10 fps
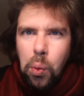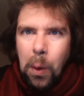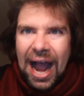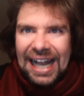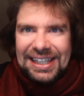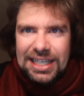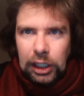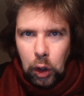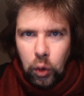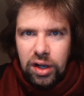wild a
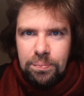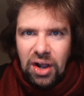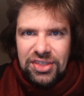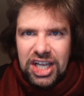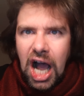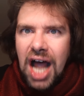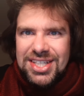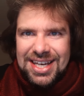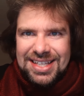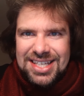look upon the
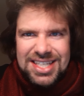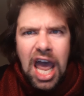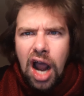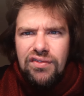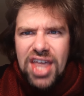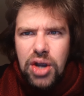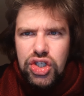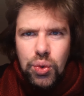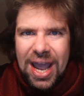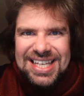countenances of
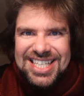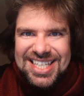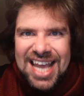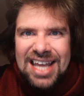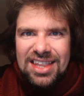those who entered